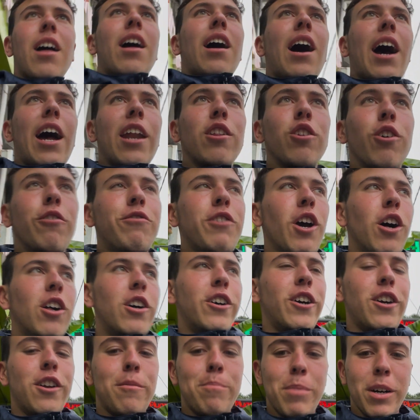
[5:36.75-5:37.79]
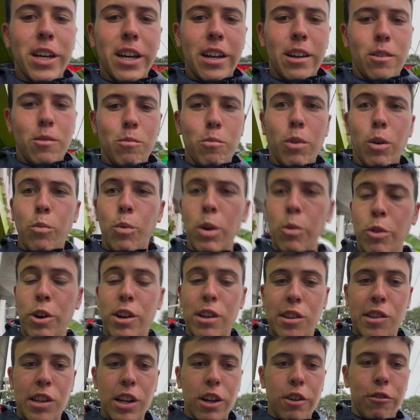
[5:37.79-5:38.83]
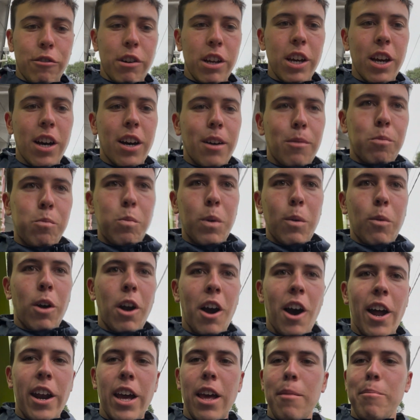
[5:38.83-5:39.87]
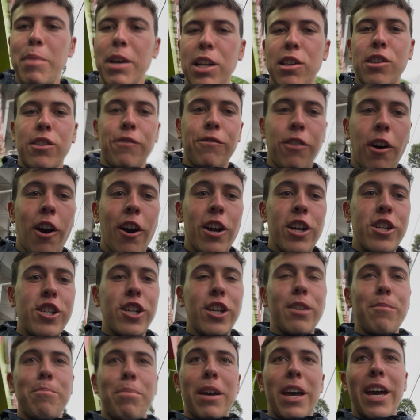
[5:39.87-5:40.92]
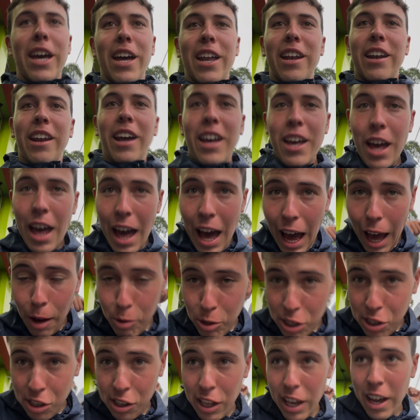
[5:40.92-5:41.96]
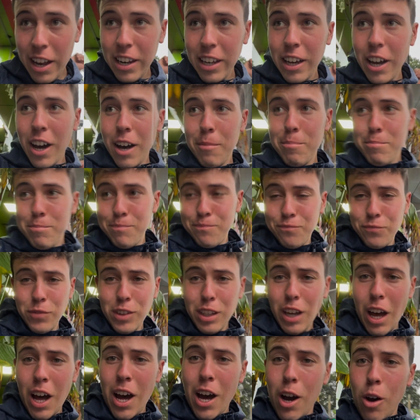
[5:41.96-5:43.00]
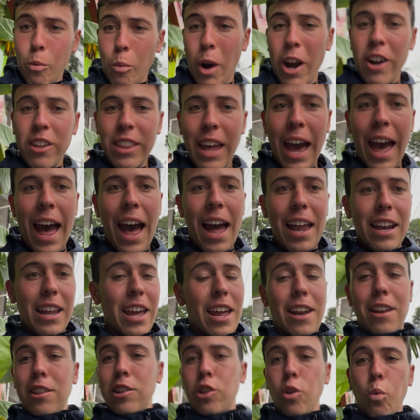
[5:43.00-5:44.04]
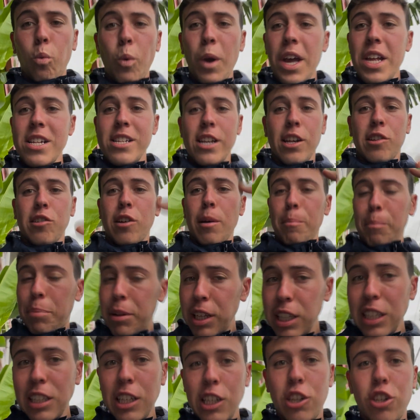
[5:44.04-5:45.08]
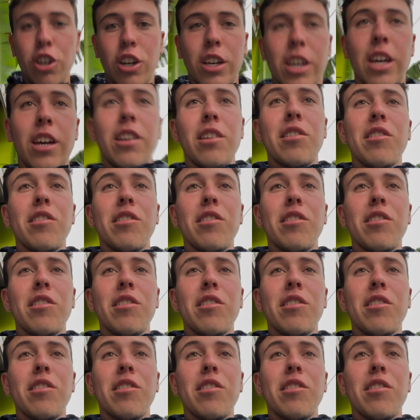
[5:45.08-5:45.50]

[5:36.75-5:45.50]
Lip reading: I don't know if y'all heard, but when we were in Sigiriya, we were on a big safari jeep and I was standing up wearing the hat and the wind just completely took it.